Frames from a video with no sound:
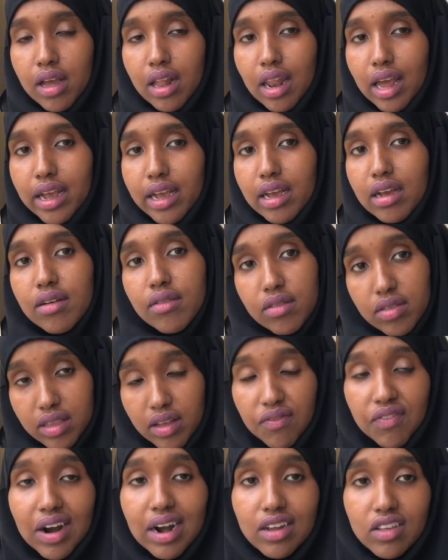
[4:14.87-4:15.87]
Like
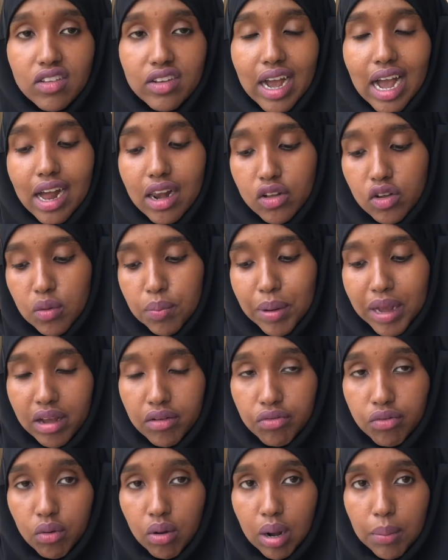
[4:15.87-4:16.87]
the first child you pay
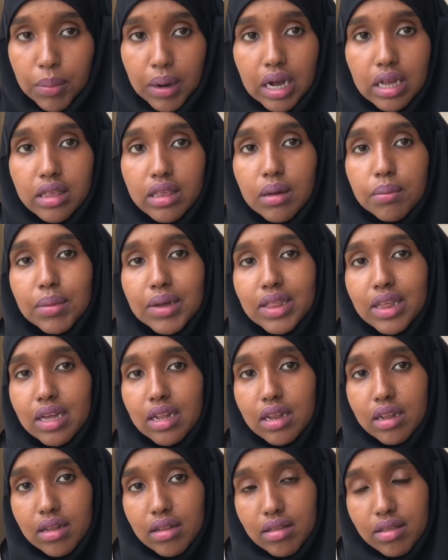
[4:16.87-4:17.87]
full amount, but
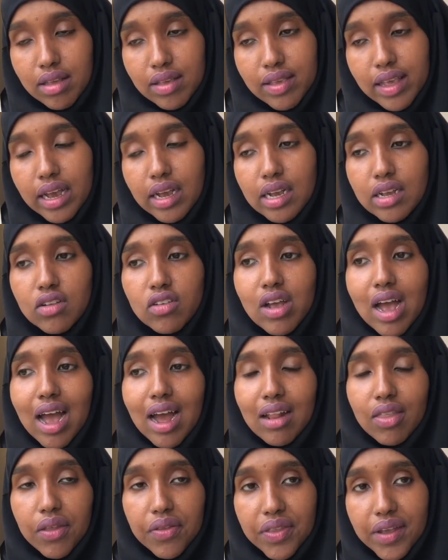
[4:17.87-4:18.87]
then the second
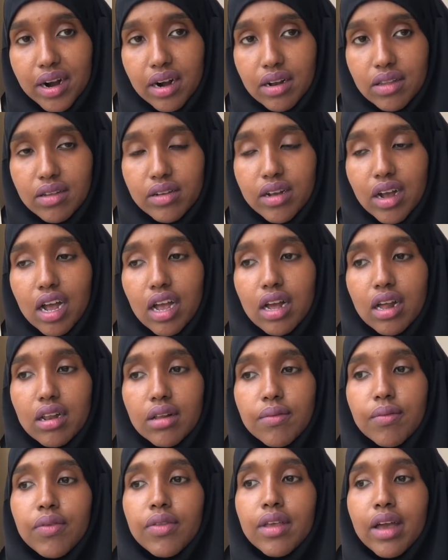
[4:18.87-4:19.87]
child, the third
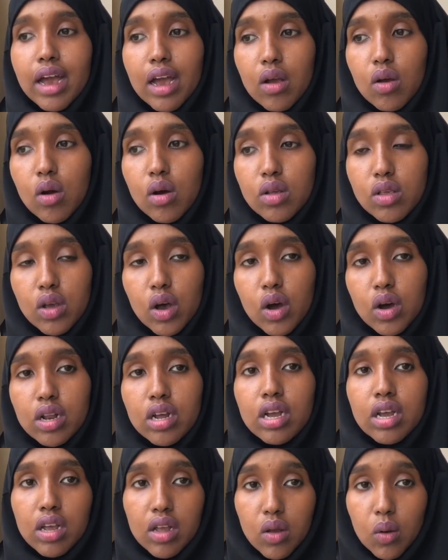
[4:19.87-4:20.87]
child, and goes on,
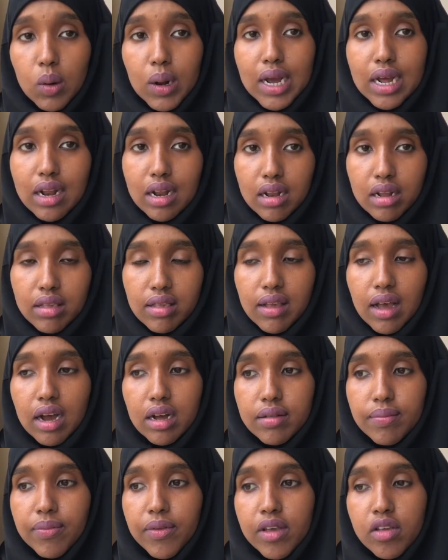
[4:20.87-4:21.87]
you will get a
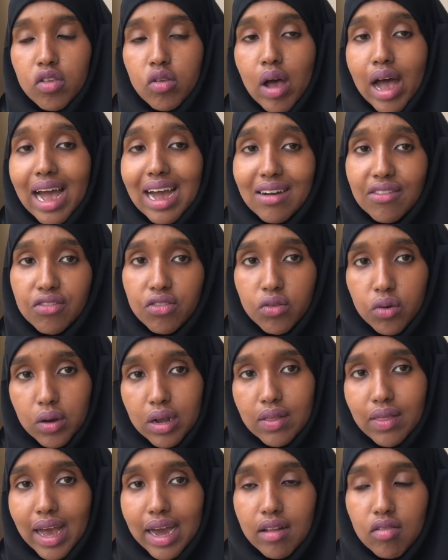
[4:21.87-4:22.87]
discount. So I have two
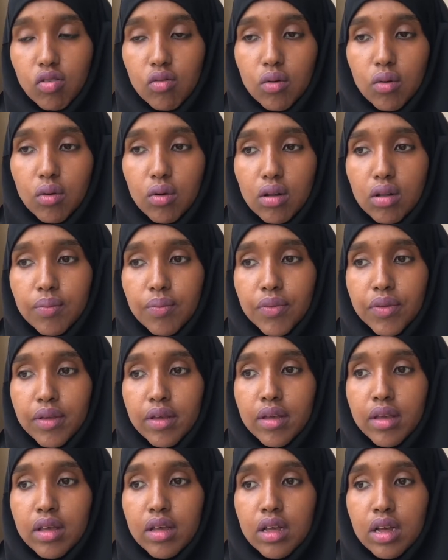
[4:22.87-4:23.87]
in that school,
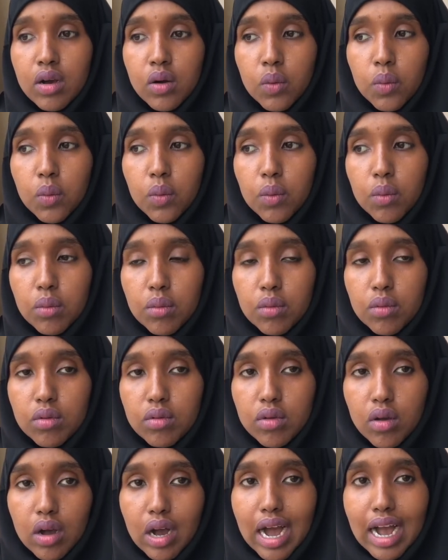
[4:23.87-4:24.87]

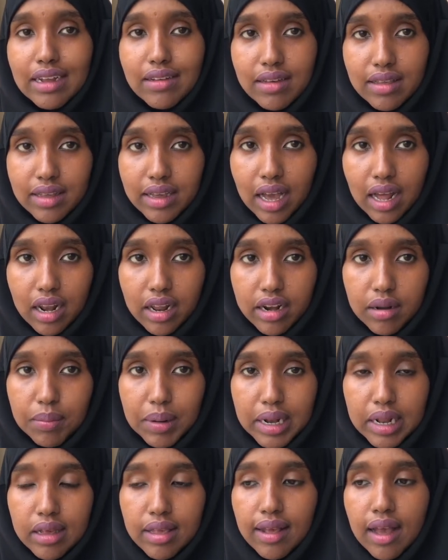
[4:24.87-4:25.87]
so I just get a little
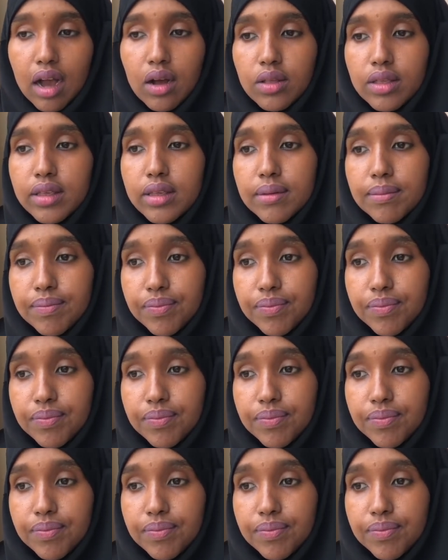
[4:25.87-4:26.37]
bit discounts.